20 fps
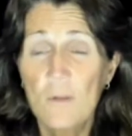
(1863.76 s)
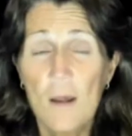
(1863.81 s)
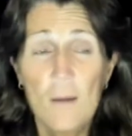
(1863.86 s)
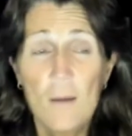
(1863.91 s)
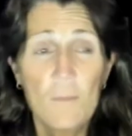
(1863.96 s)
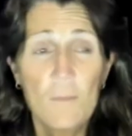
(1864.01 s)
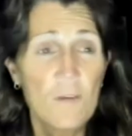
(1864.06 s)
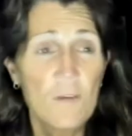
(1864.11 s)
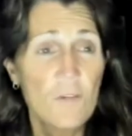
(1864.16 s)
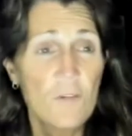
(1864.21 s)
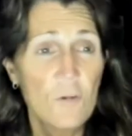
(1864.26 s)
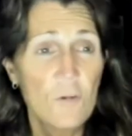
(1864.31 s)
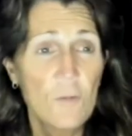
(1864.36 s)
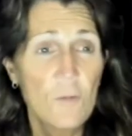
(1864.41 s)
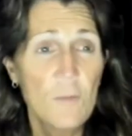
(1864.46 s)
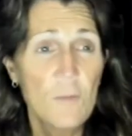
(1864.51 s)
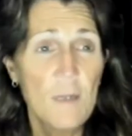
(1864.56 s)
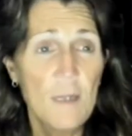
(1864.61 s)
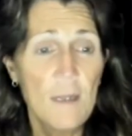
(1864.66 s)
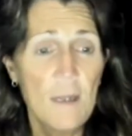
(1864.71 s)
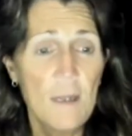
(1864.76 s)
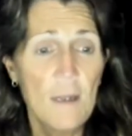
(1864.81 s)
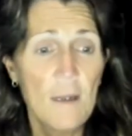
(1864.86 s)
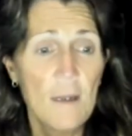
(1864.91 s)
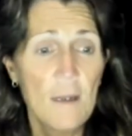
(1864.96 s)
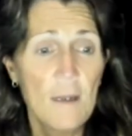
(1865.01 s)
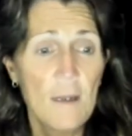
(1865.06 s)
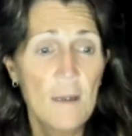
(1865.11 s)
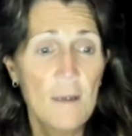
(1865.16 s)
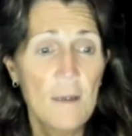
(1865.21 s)
time consuming,
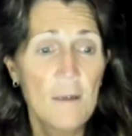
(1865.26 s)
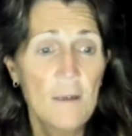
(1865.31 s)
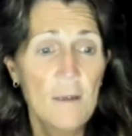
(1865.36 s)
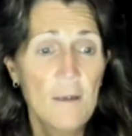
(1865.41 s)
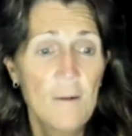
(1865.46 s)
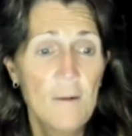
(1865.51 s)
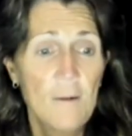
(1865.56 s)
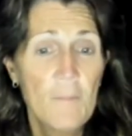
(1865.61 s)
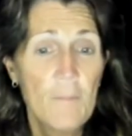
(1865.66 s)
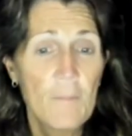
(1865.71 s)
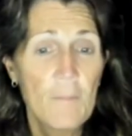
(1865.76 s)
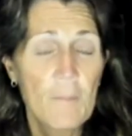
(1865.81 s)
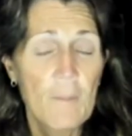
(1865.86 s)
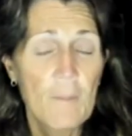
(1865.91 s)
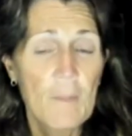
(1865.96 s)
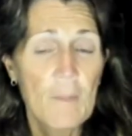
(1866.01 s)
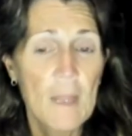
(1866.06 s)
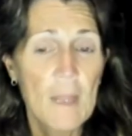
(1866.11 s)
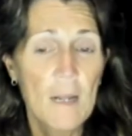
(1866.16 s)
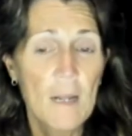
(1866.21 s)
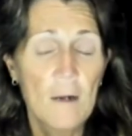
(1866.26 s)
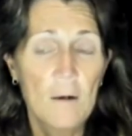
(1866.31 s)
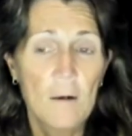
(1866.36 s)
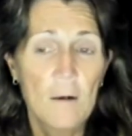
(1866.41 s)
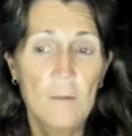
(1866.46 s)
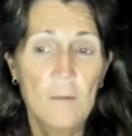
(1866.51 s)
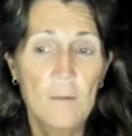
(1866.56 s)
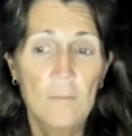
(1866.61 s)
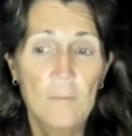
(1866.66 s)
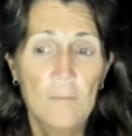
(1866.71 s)
and
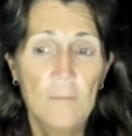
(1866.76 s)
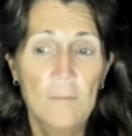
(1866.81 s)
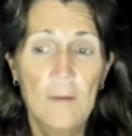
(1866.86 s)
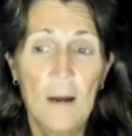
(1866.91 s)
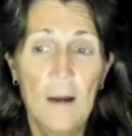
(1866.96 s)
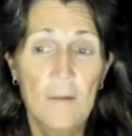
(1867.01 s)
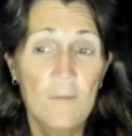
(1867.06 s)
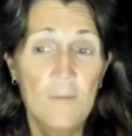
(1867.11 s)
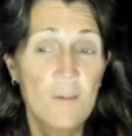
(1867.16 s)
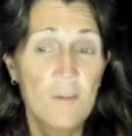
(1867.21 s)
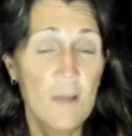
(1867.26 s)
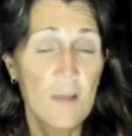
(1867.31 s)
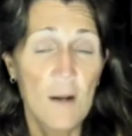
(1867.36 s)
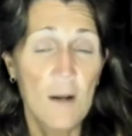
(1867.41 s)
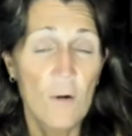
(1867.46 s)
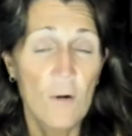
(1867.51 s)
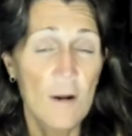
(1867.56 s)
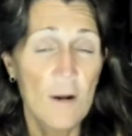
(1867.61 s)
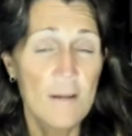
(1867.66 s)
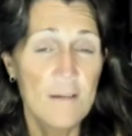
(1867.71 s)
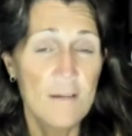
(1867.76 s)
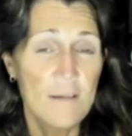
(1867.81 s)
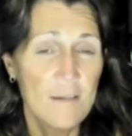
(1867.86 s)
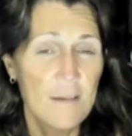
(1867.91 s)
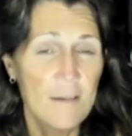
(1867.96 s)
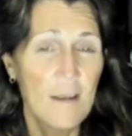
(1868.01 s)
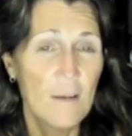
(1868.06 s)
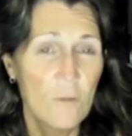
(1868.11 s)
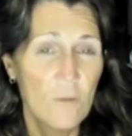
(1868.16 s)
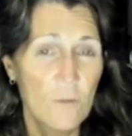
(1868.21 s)
I've just got a crazy
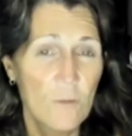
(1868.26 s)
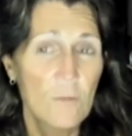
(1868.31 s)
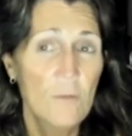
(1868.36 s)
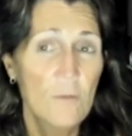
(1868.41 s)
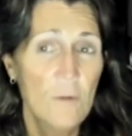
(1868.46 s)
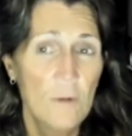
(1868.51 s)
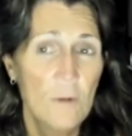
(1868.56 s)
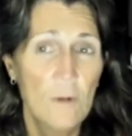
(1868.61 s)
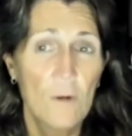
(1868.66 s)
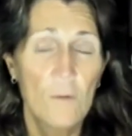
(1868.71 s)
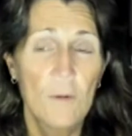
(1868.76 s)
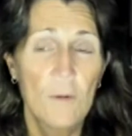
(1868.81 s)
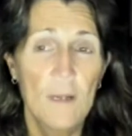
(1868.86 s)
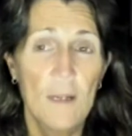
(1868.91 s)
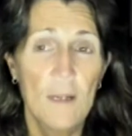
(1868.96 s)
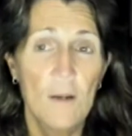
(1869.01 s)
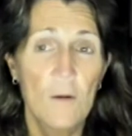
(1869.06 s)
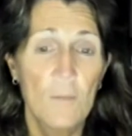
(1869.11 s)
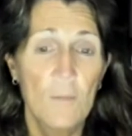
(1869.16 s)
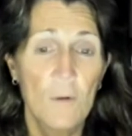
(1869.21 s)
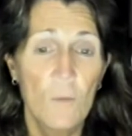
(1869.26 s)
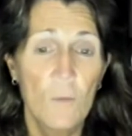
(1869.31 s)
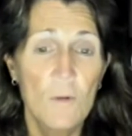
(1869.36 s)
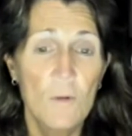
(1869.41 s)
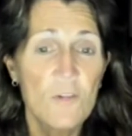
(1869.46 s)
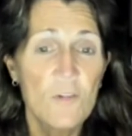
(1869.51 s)
schedule going here. But we